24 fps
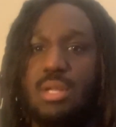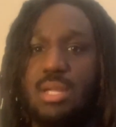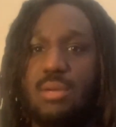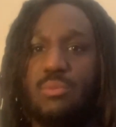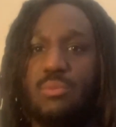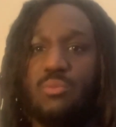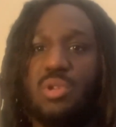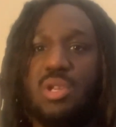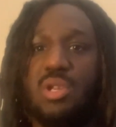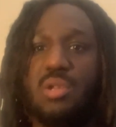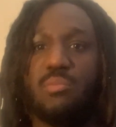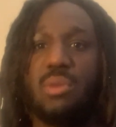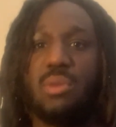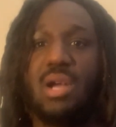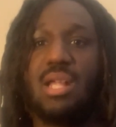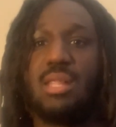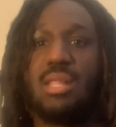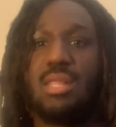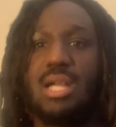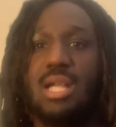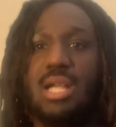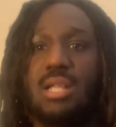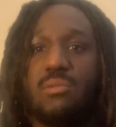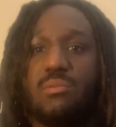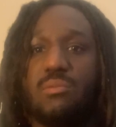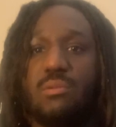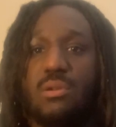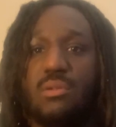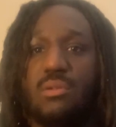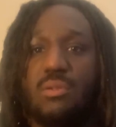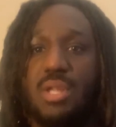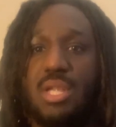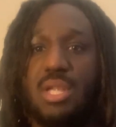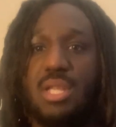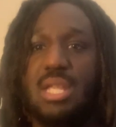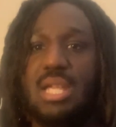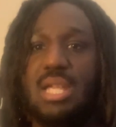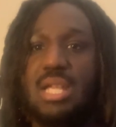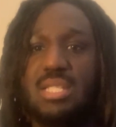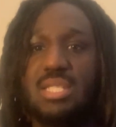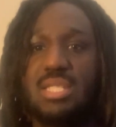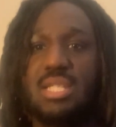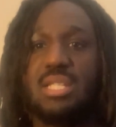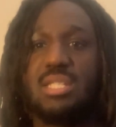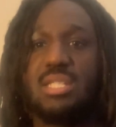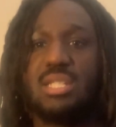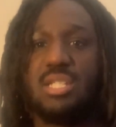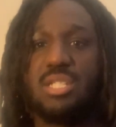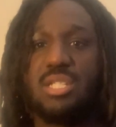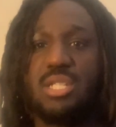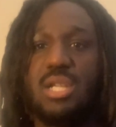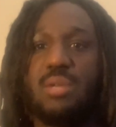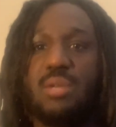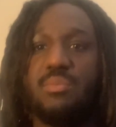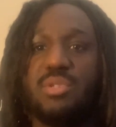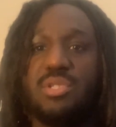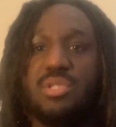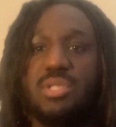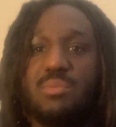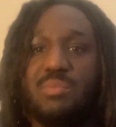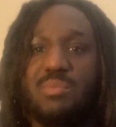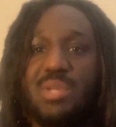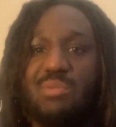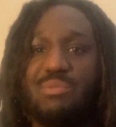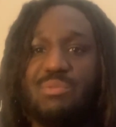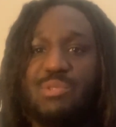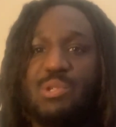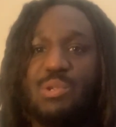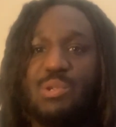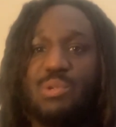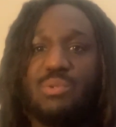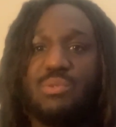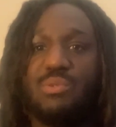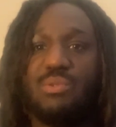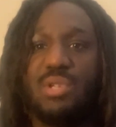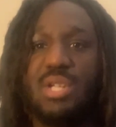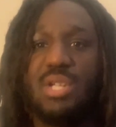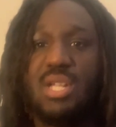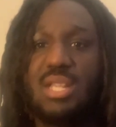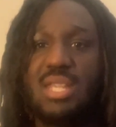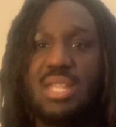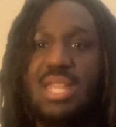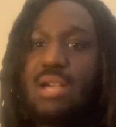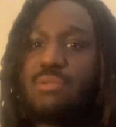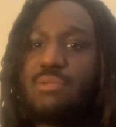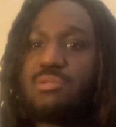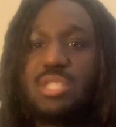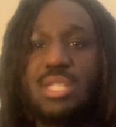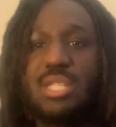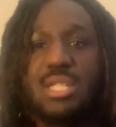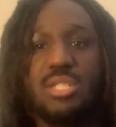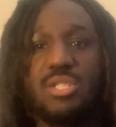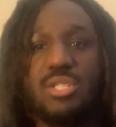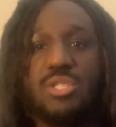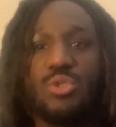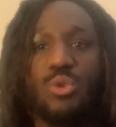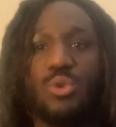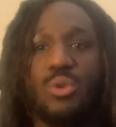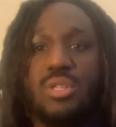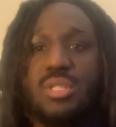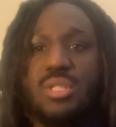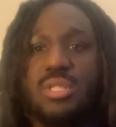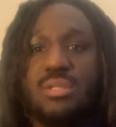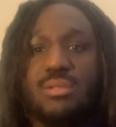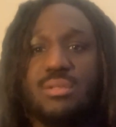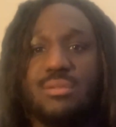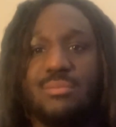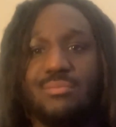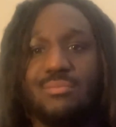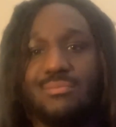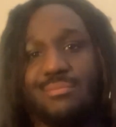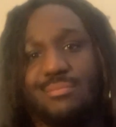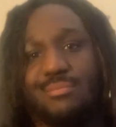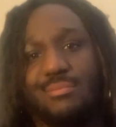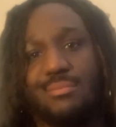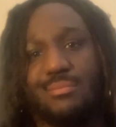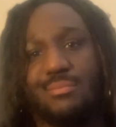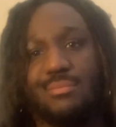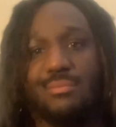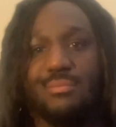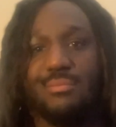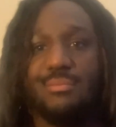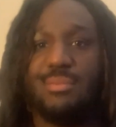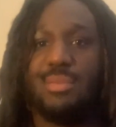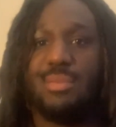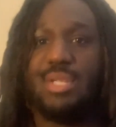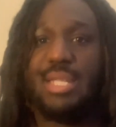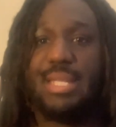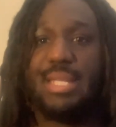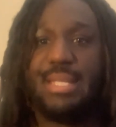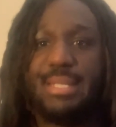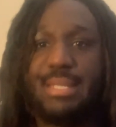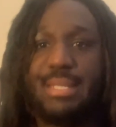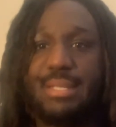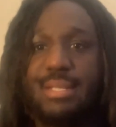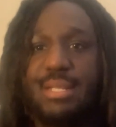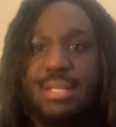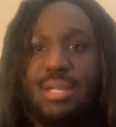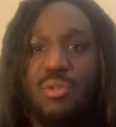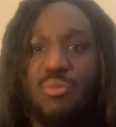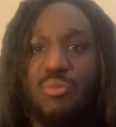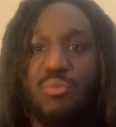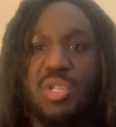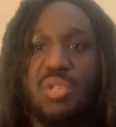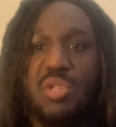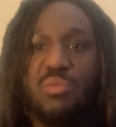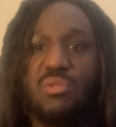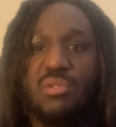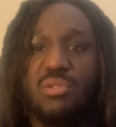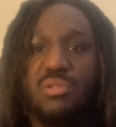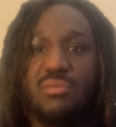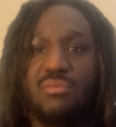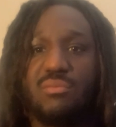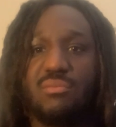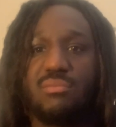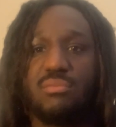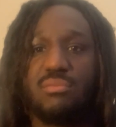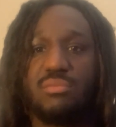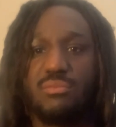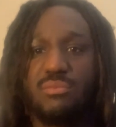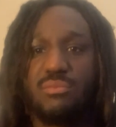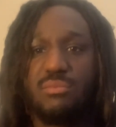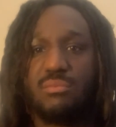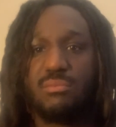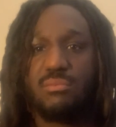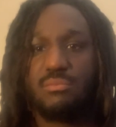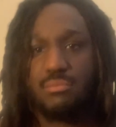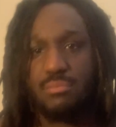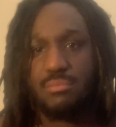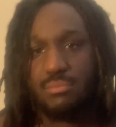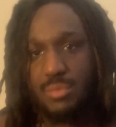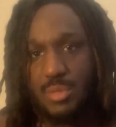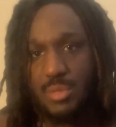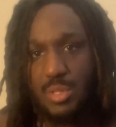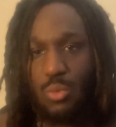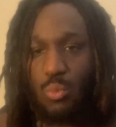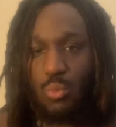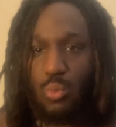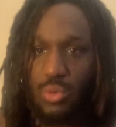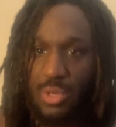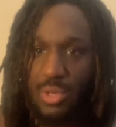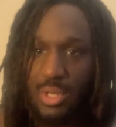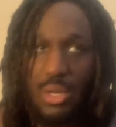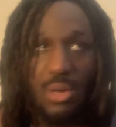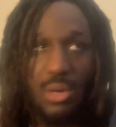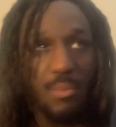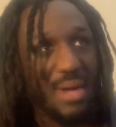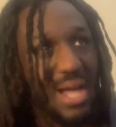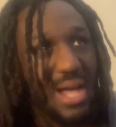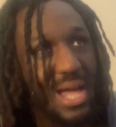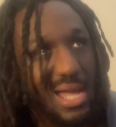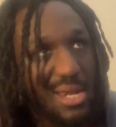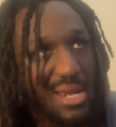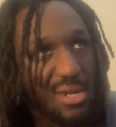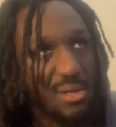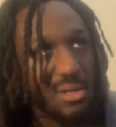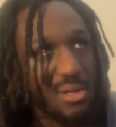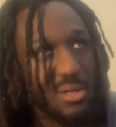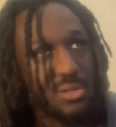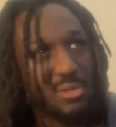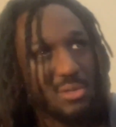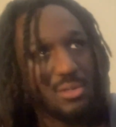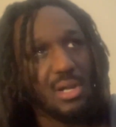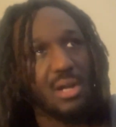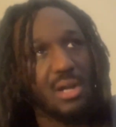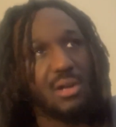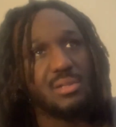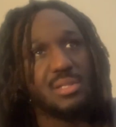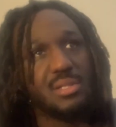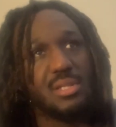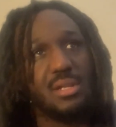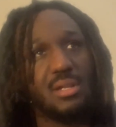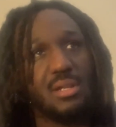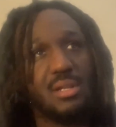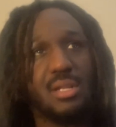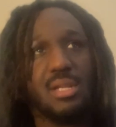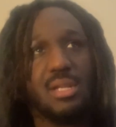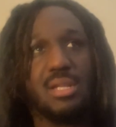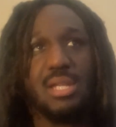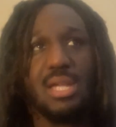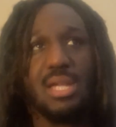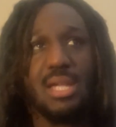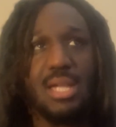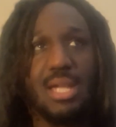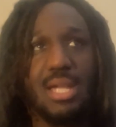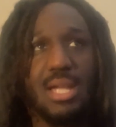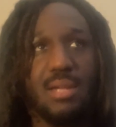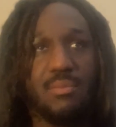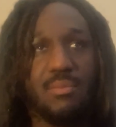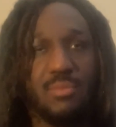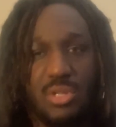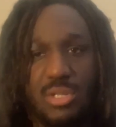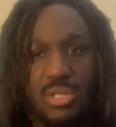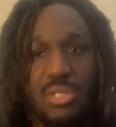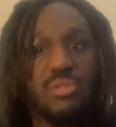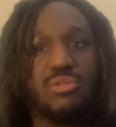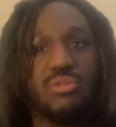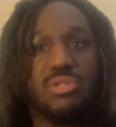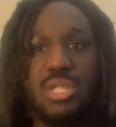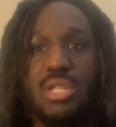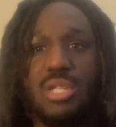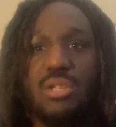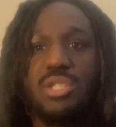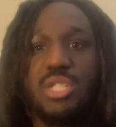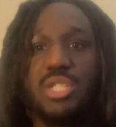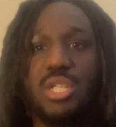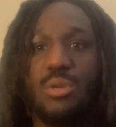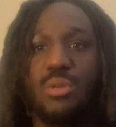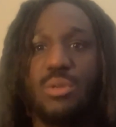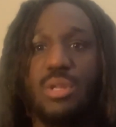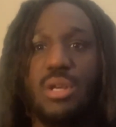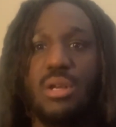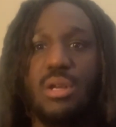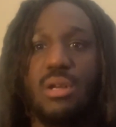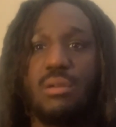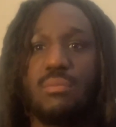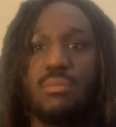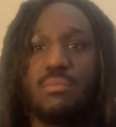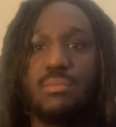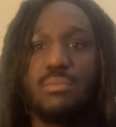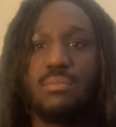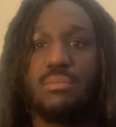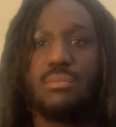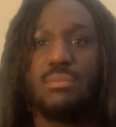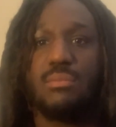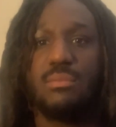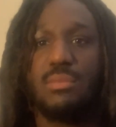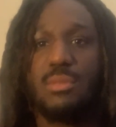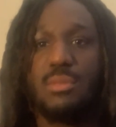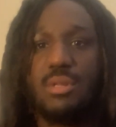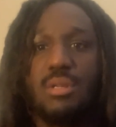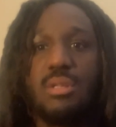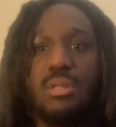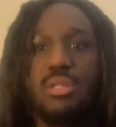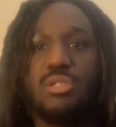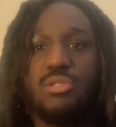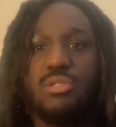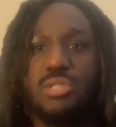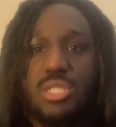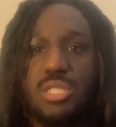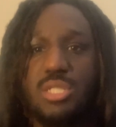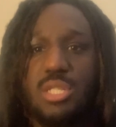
when the bright lights were on in the SEC championship, even though that was against Georgia. And you know we were the real bad underdogs in that game. You still showed up. You